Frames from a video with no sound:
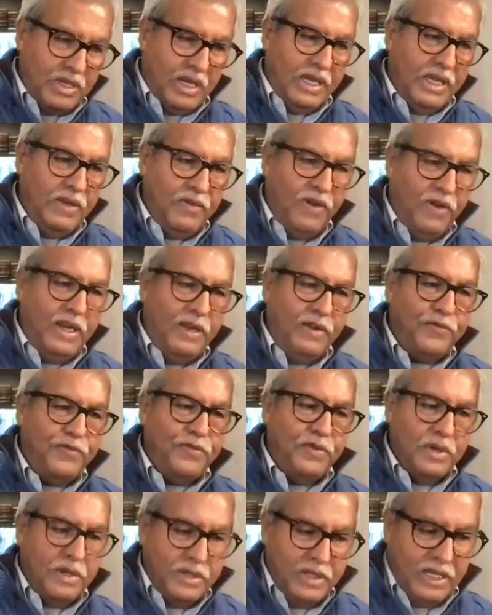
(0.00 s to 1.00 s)
even
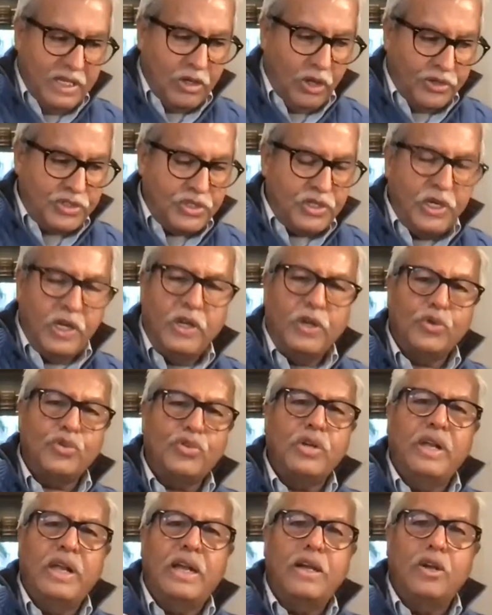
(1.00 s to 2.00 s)
if the
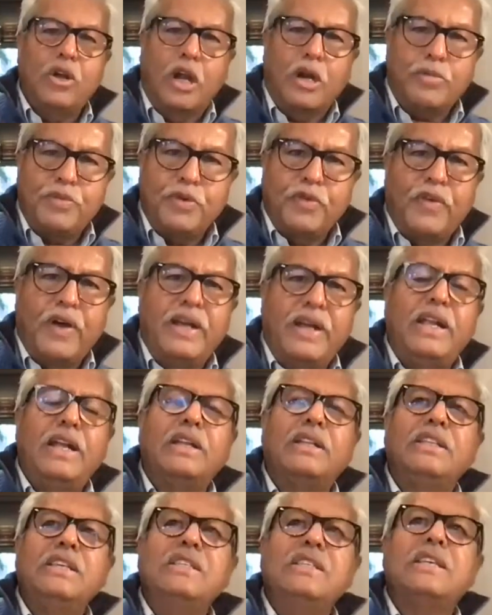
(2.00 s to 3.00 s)
Constitution had not
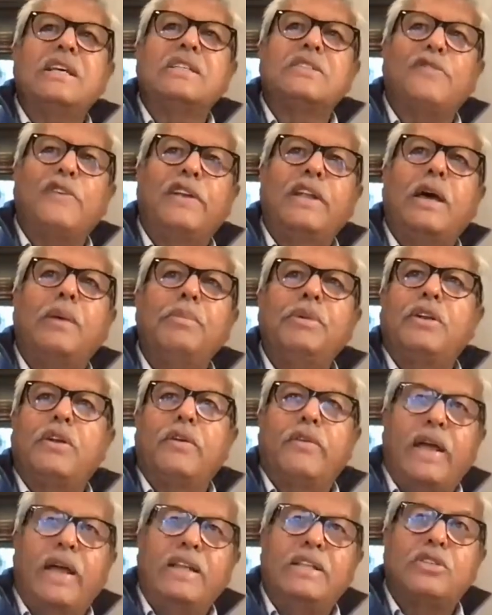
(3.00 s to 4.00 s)
provided these as
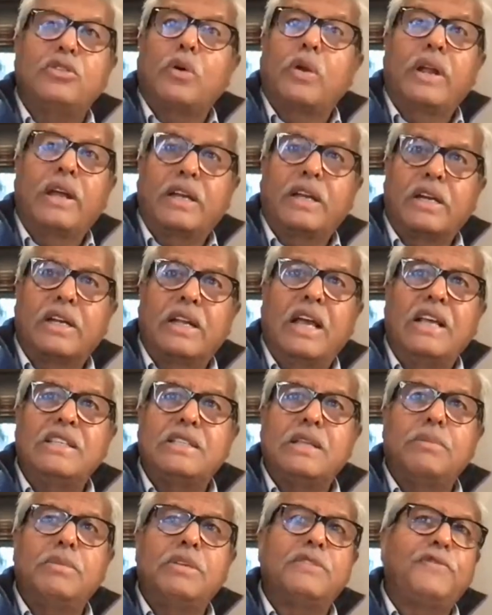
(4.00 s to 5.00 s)
fundamental rights or
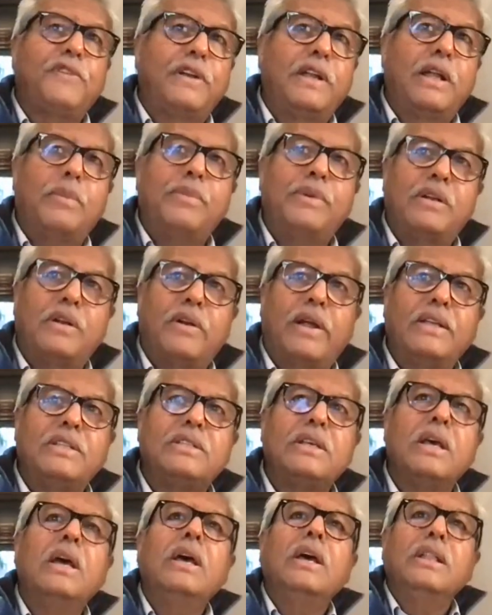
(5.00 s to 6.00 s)
recognized them as fundamental
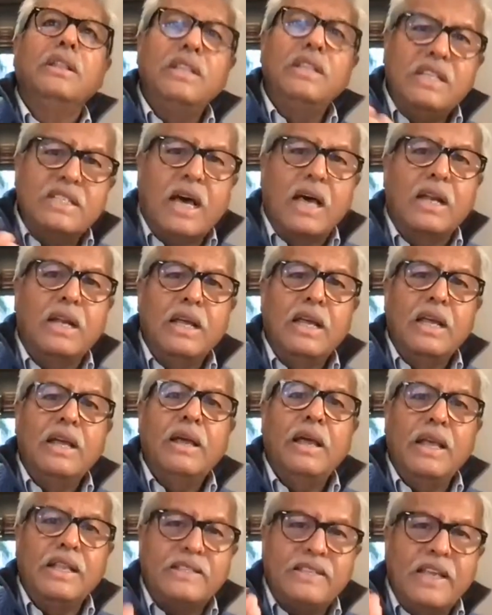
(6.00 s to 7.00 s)
rights, these are
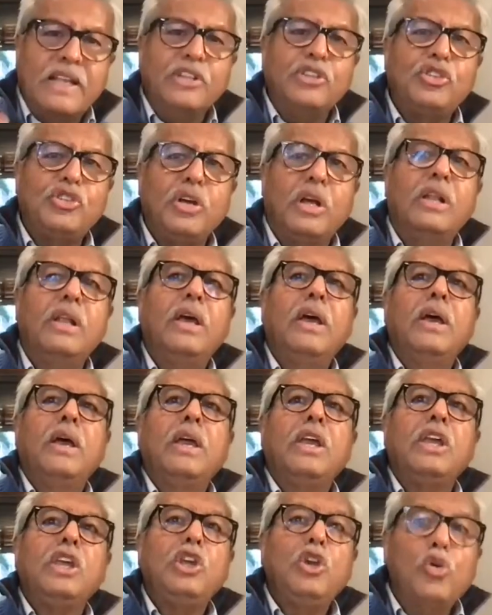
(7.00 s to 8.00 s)
essential
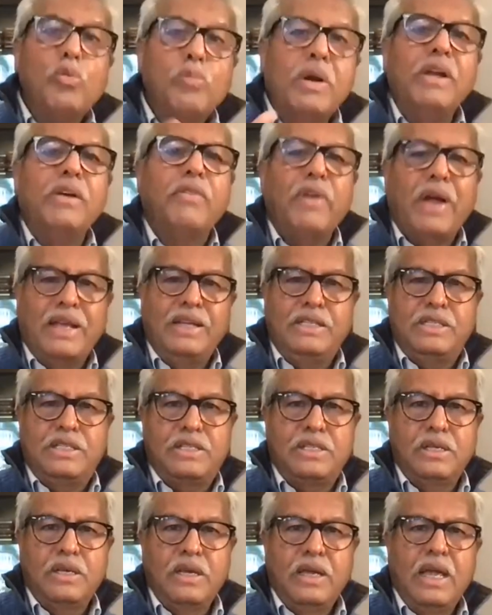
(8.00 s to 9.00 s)
human
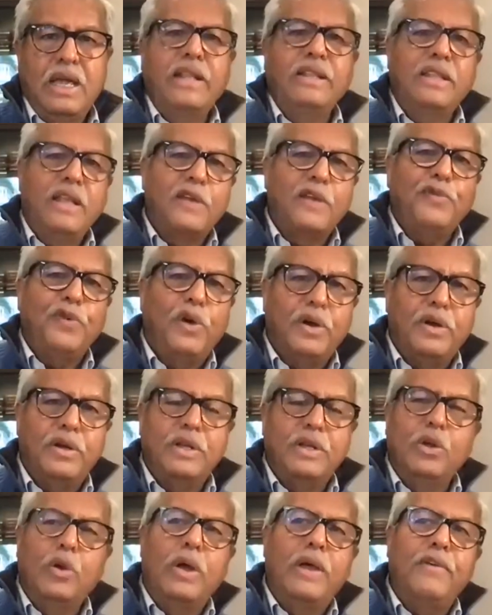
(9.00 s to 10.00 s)
rights. And therefore,
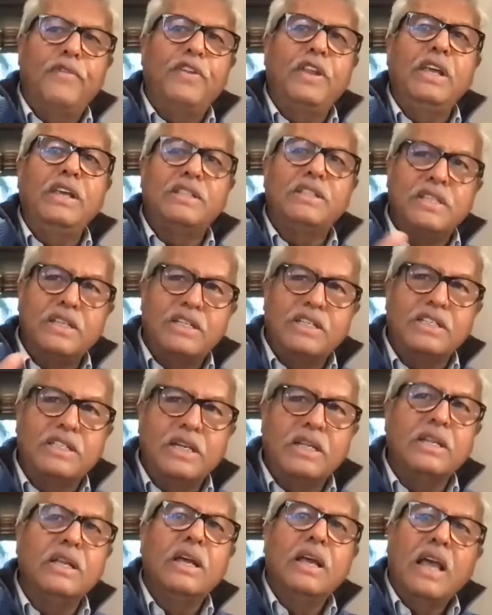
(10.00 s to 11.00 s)
every
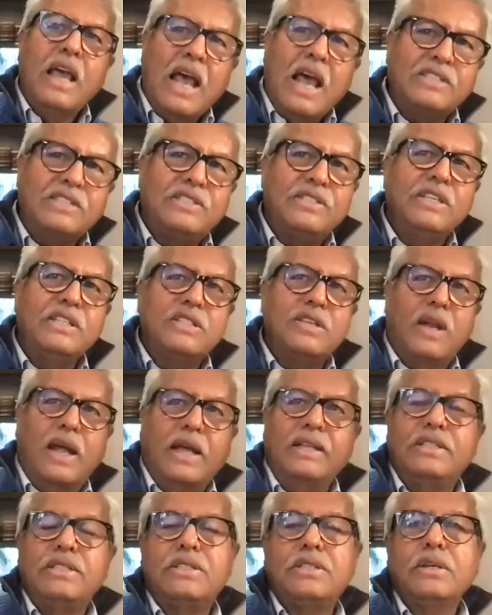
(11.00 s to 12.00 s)
citizen has these
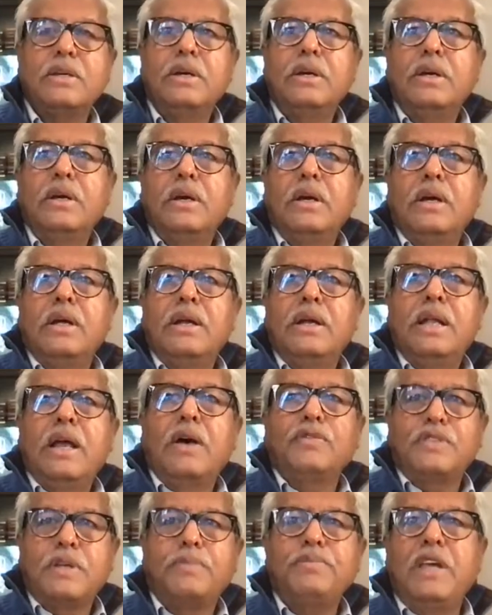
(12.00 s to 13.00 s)
rights.
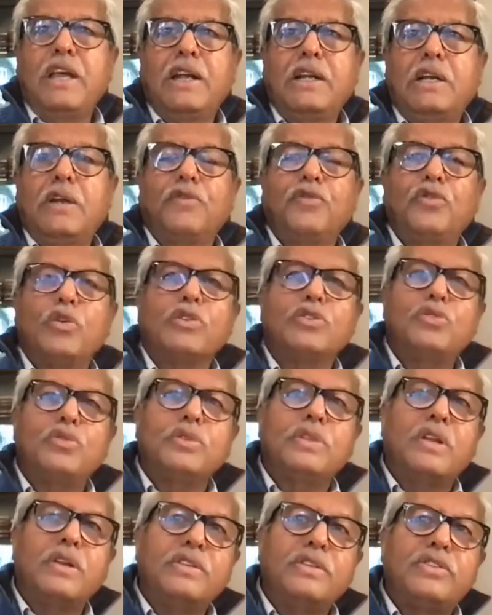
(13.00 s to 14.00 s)
Now, subject, of course, to
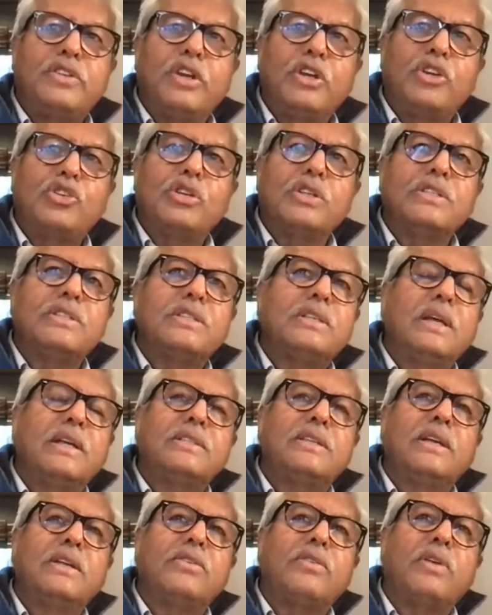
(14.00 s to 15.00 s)
the restrictions,
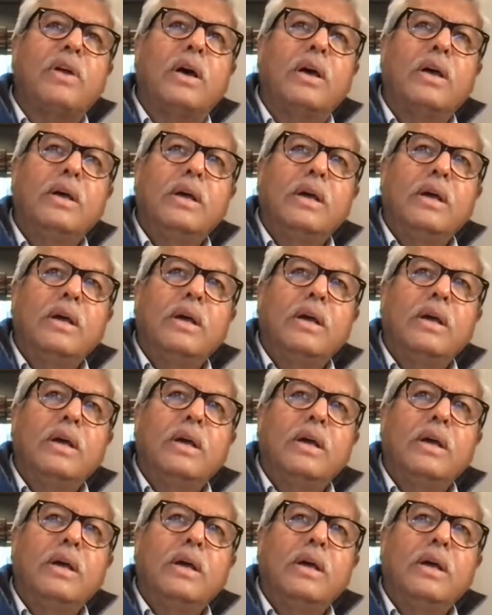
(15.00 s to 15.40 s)
etc.